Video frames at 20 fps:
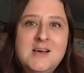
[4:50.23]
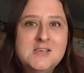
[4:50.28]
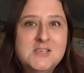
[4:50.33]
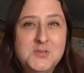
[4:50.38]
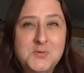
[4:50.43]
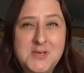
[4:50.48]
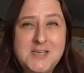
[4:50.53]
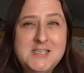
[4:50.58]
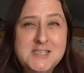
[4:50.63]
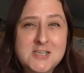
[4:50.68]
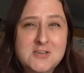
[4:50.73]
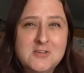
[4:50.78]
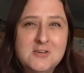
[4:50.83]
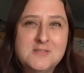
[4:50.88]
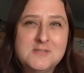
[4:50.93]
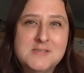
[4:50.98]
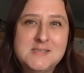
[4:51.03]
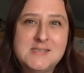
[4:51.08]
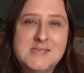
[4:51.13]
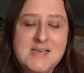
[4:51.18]
to eat a lot
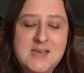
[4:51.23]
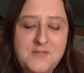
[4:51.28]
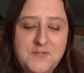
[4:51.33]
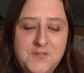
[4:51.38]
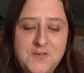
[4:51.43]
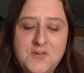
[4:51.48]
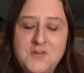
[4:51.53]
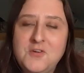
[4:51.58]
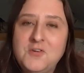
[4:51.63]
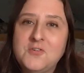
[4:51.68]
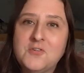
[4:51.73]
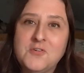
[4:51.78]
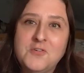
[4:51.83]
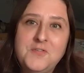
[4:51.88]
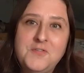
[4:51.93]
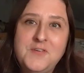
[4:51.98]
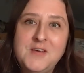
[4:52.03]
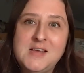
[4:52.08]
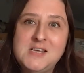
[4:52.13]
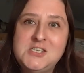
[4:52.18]
of seafood or
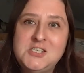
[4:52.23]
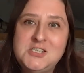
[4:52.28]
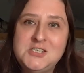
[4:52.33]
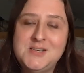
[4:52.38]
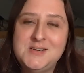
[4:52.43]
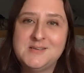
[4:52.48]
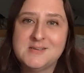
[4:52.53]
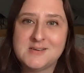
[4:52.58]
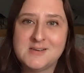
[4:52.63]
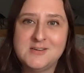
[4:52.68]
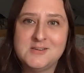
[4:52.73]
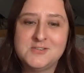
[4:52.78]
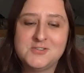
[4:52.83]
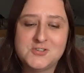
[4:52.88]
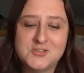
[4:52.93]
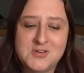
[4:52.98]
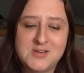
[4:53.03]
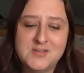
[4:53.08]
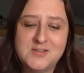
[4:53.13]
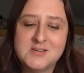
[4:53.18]
fish in a
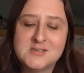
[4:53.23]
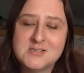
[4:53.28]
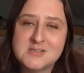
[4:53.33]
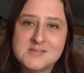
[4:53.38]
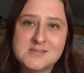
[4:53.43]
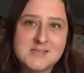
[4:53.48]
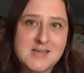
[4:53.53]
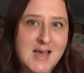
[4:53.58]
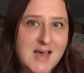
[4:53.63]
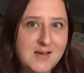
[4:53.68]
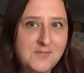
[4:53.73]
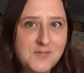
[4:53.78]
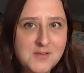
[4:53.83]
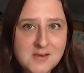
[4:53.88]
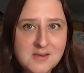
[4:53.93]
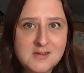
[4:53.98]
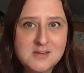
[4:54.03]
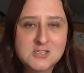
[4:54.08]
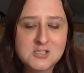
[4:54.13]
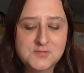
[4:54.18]
country that doesn't have a
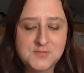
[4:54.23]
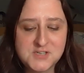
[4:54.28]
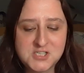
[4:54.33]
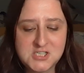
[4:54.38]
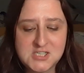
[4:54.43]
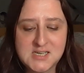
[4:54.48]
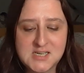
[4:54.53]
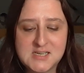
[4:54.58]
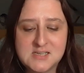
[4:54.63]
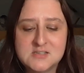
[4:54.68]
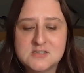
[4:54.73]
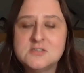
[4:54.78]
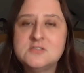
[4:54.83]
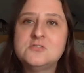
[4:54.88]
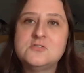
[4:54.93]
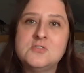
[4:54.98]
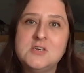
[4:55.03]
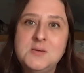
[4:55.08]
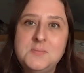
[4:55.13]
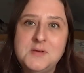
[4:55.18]
large fishing
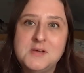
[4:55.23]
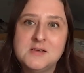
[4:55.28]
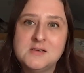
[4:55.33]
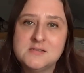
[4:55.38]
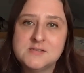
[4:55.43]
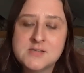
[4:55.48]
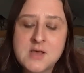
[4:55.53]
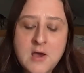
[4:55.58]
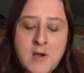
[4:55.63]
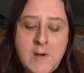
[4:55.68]
industry because